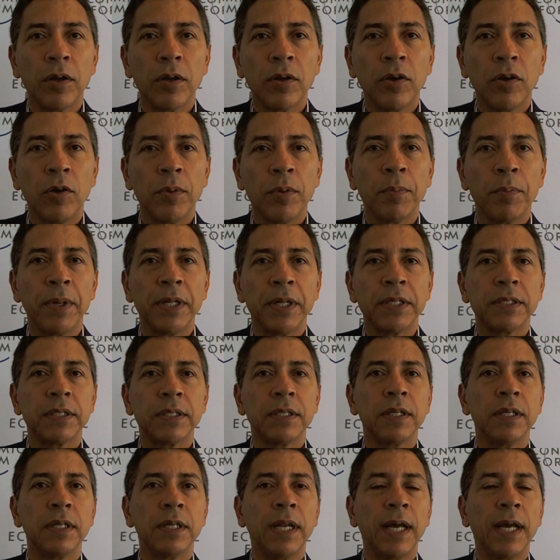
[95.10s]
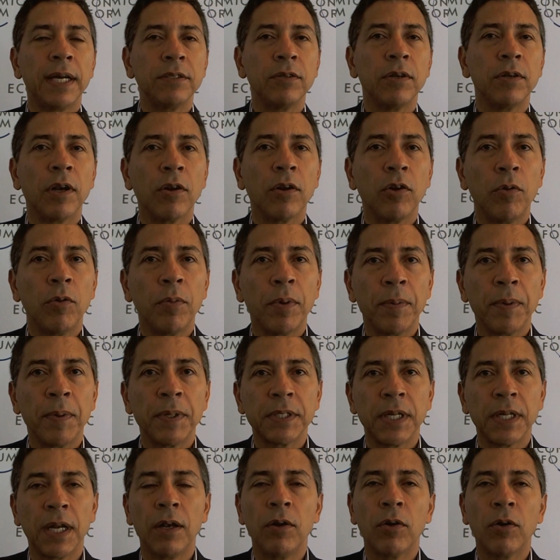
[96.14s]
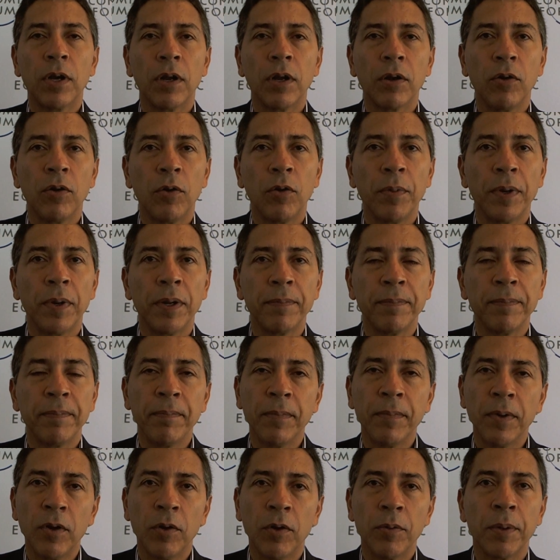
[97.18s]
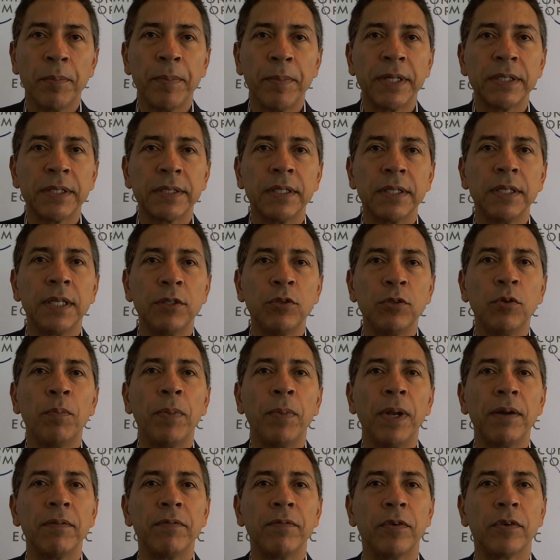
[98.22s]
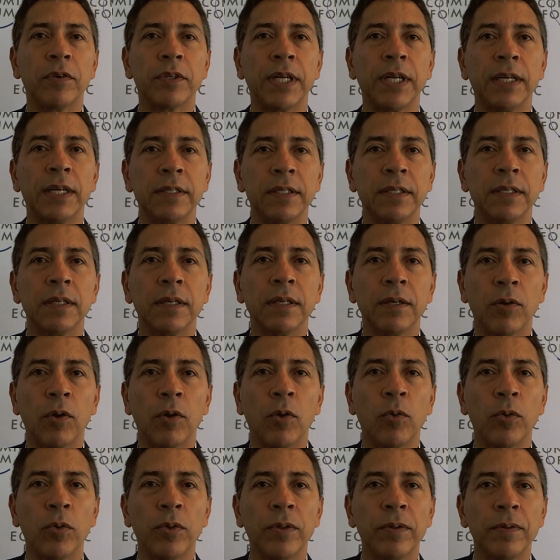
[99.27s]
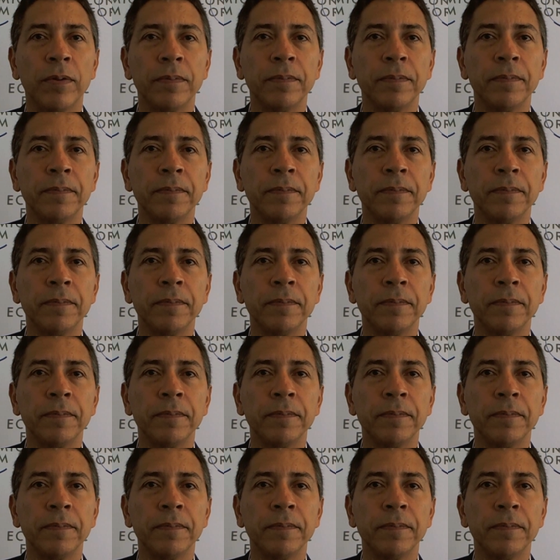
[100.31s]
governments, national governments and local governments, need to plan for that growth.